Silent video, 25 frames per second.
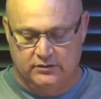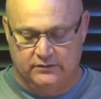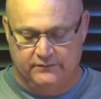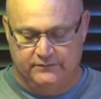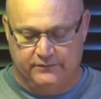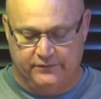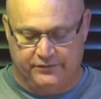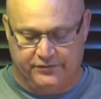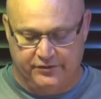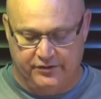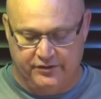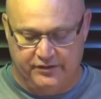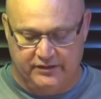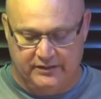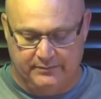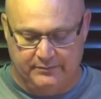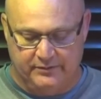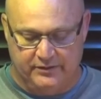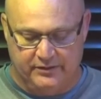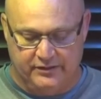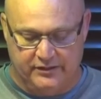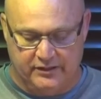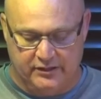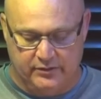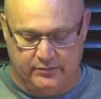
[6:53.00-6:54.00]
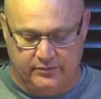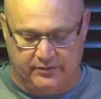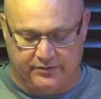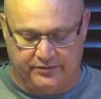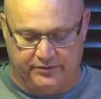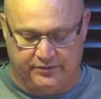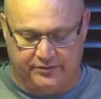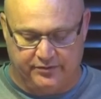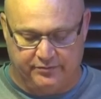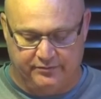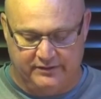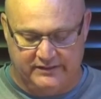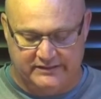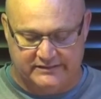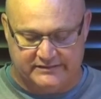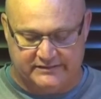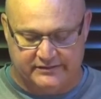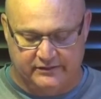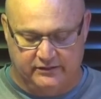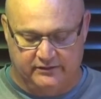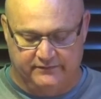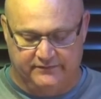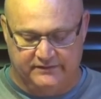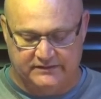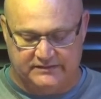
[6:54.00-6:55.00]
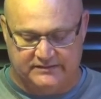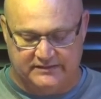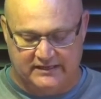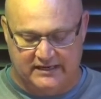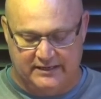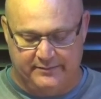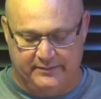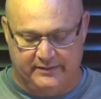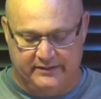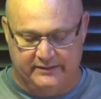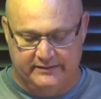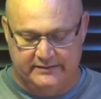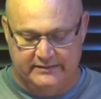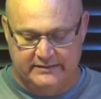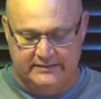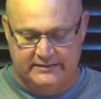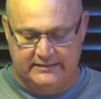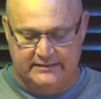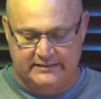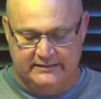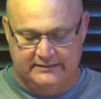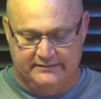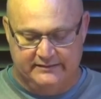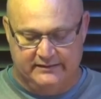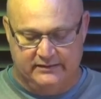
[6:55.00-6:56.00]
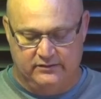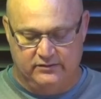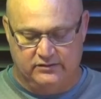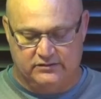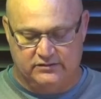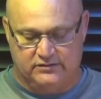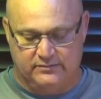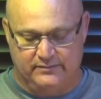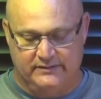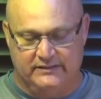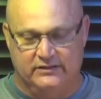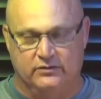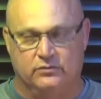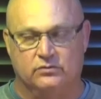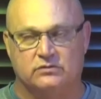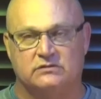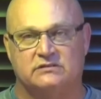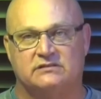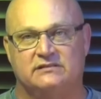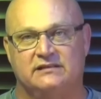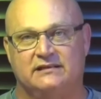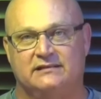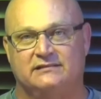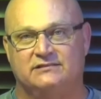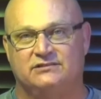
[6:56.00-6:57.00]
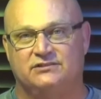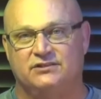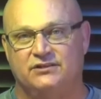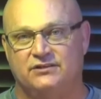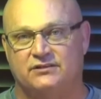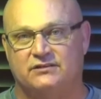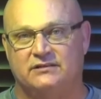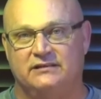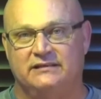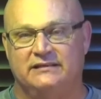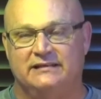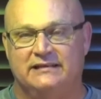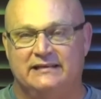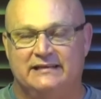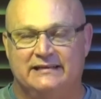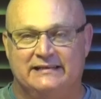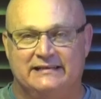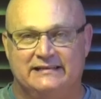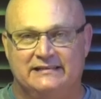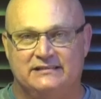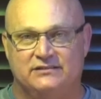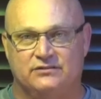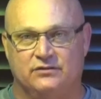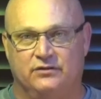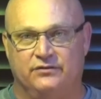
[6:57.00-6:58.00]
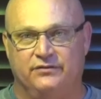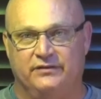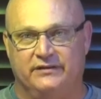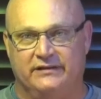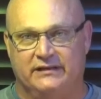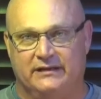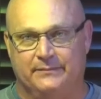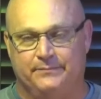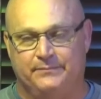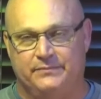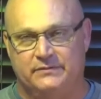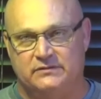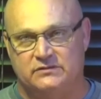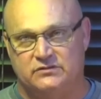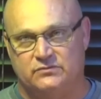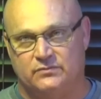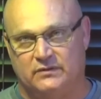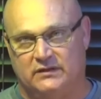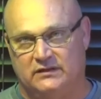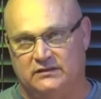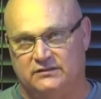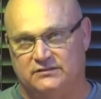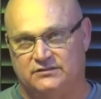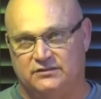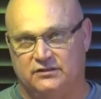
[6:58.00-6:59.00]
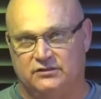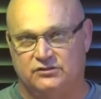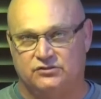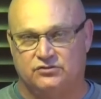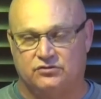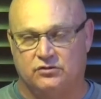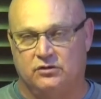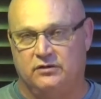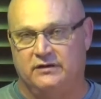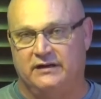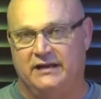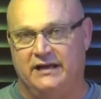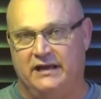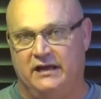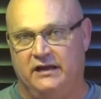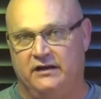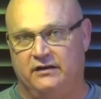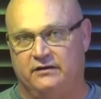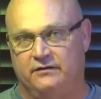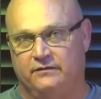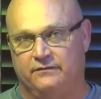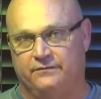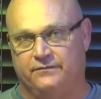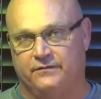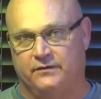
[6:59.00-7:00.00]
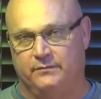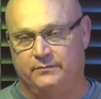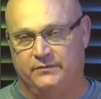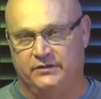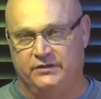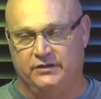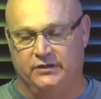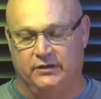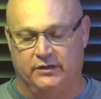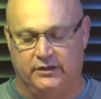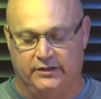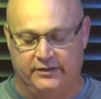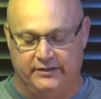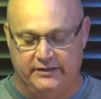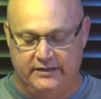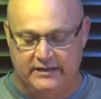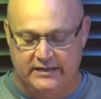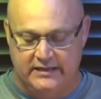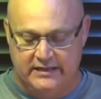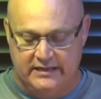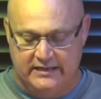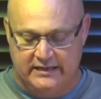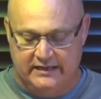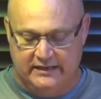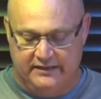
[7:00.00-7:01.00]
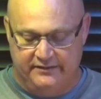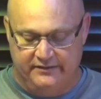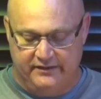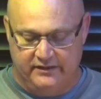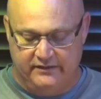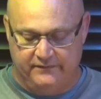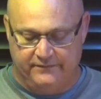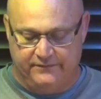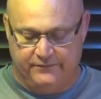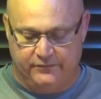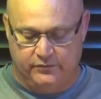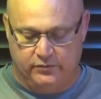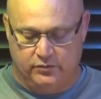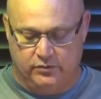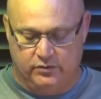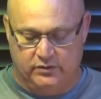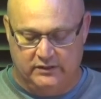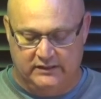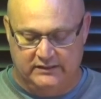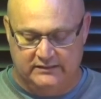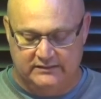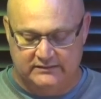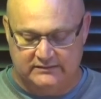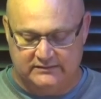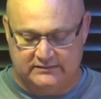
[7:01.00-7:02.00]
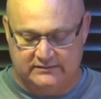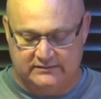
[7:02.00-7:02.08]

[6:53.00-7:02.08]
For third, I'm going to go with the 3 Silver Sabre. That looks to be a horse that certainly is on the up as well, so strong hand from the yard. And then for